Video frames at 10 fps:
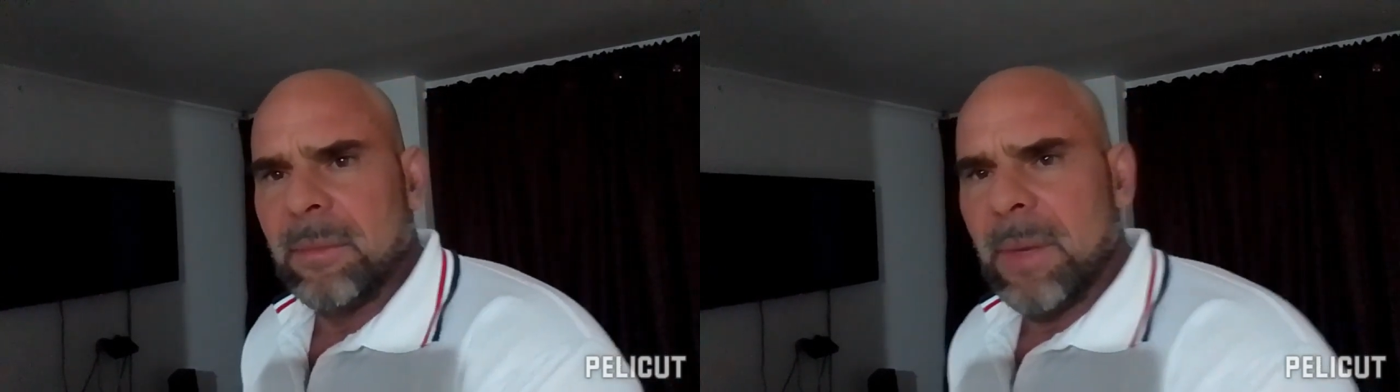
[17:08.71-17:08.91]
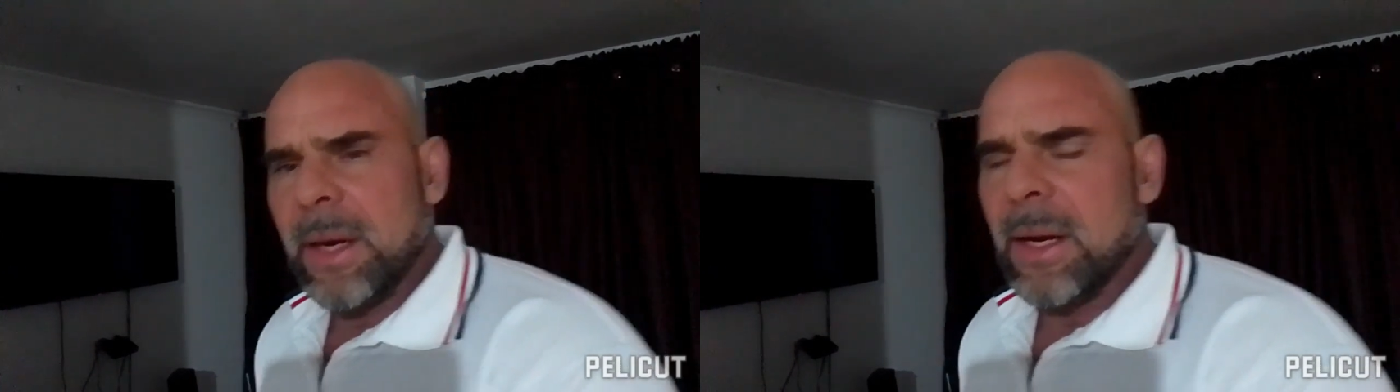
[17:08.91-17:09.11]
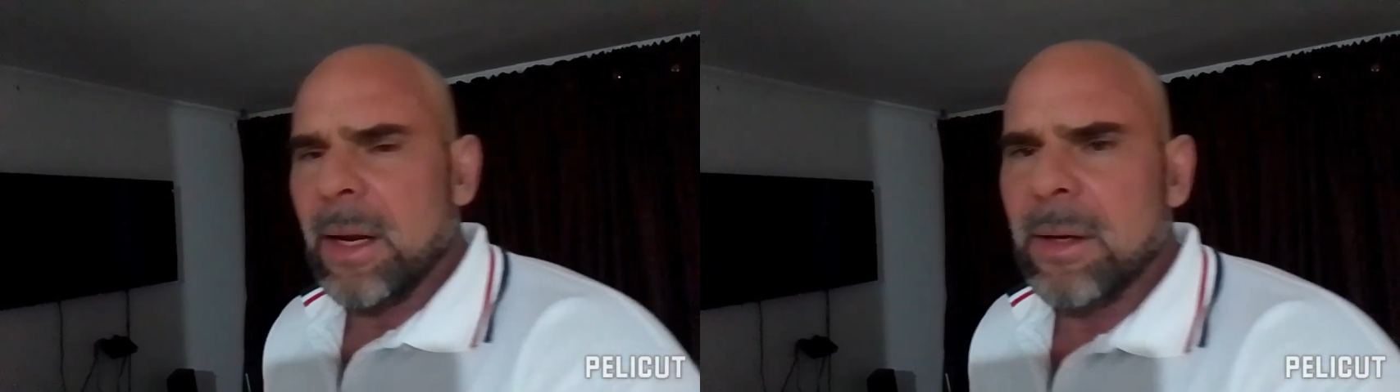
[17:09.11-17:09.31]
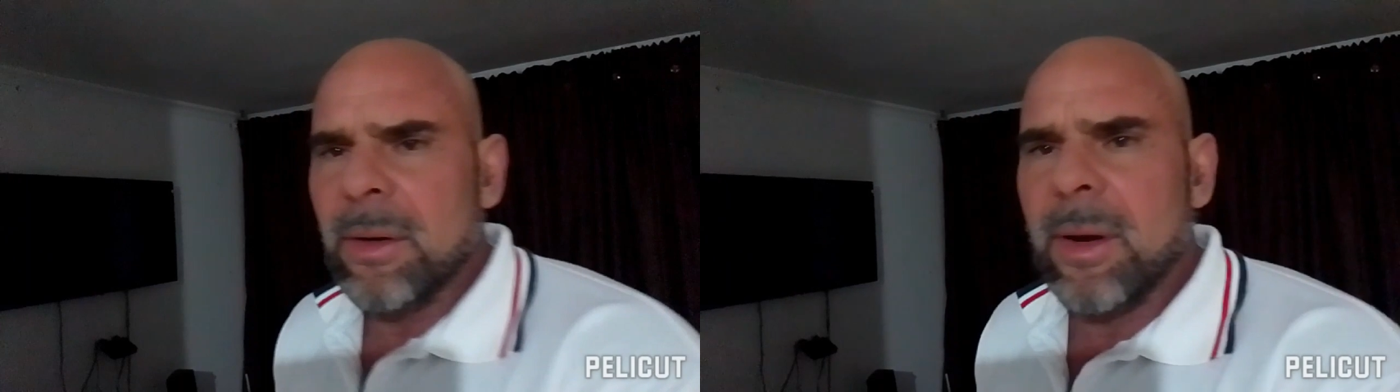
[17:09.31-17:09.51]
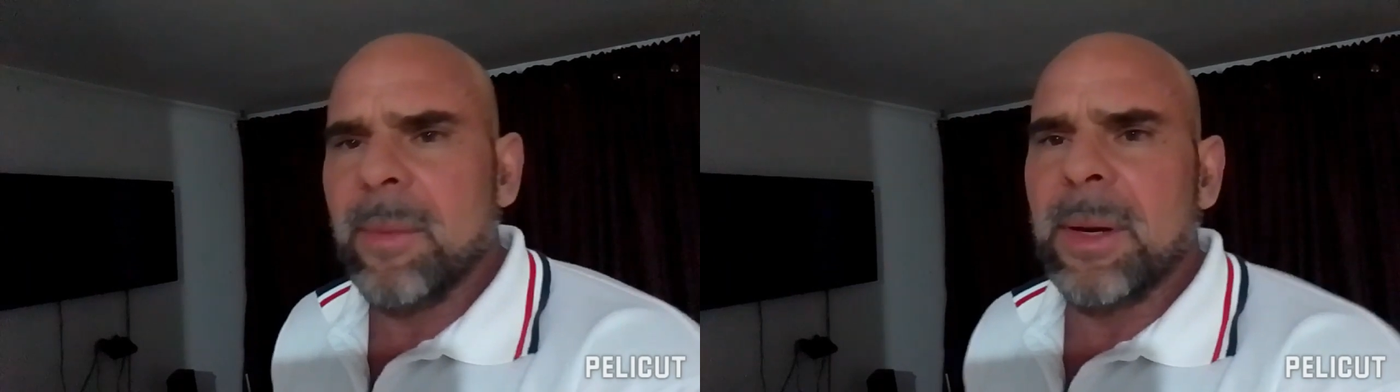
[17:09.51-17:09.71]
My God, you
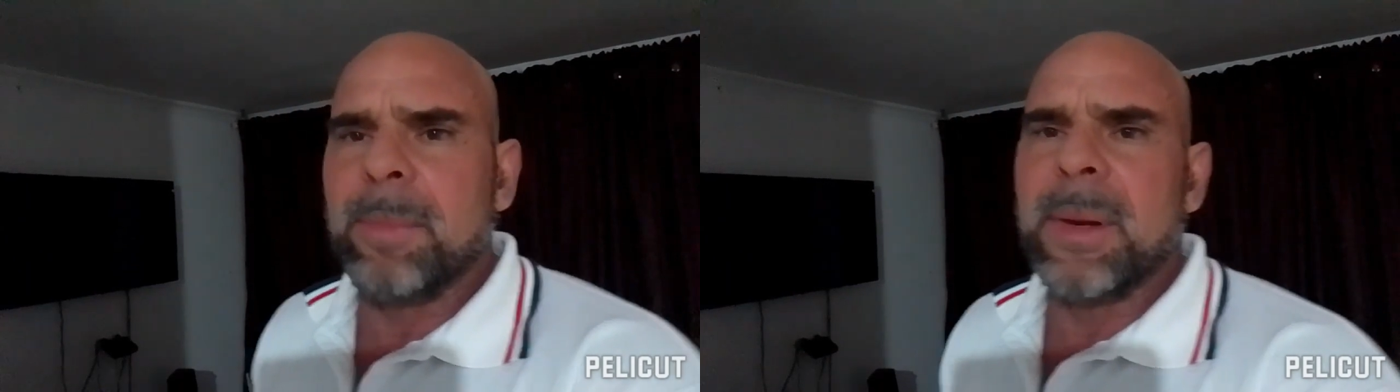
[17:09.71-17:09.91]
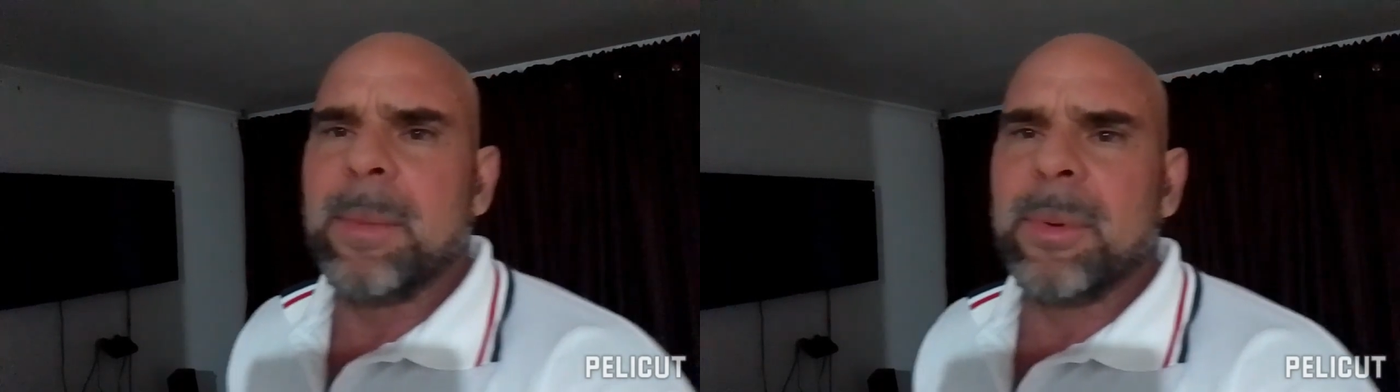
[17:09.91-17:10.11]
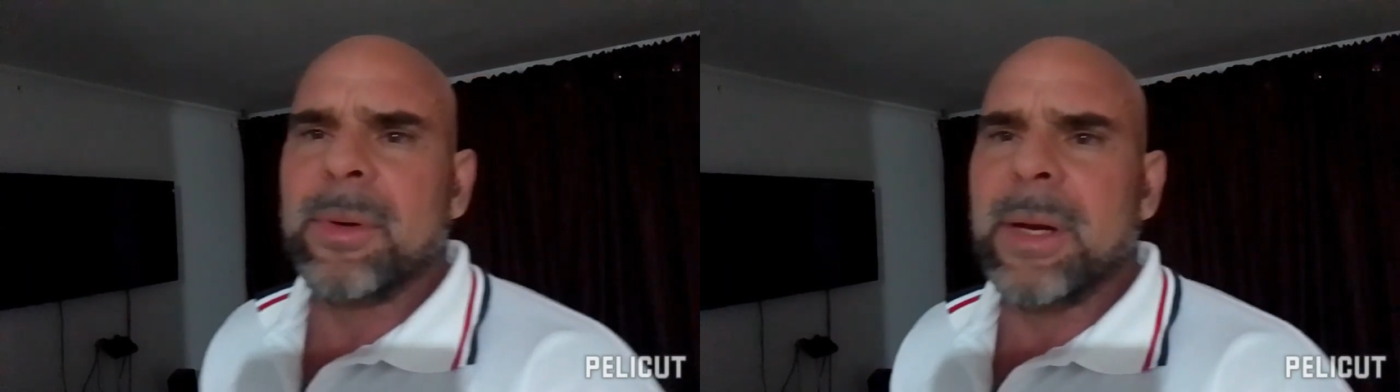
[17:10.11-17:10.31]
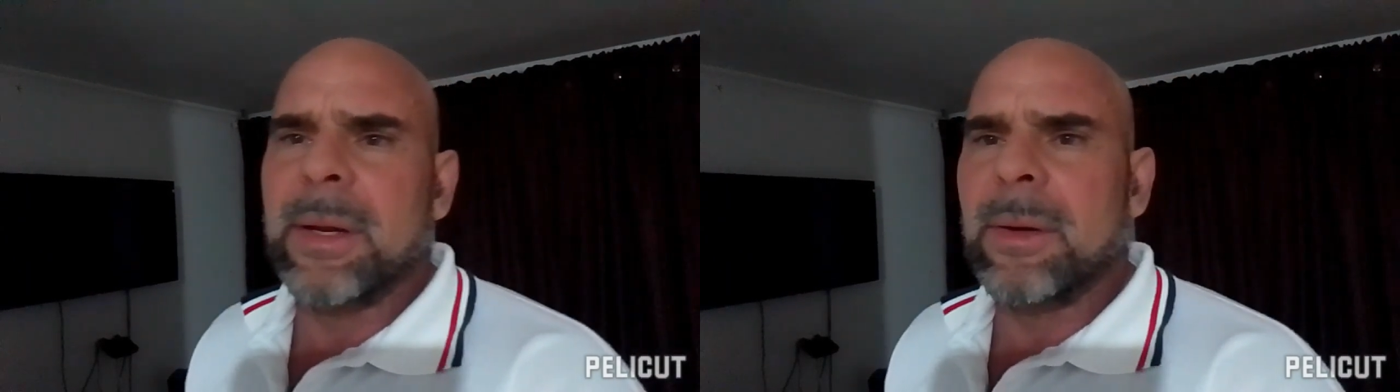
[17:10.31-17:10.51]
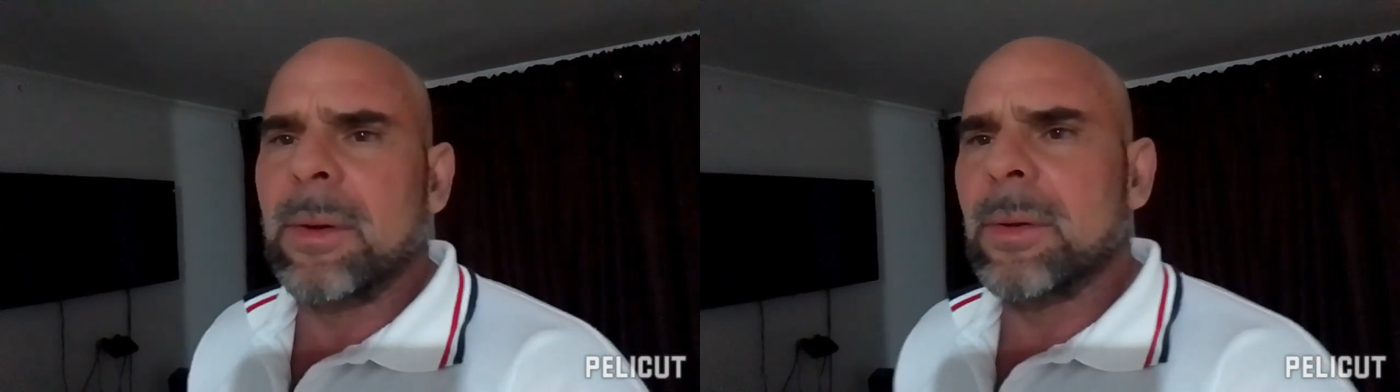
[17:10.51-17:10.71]
know how many people are ill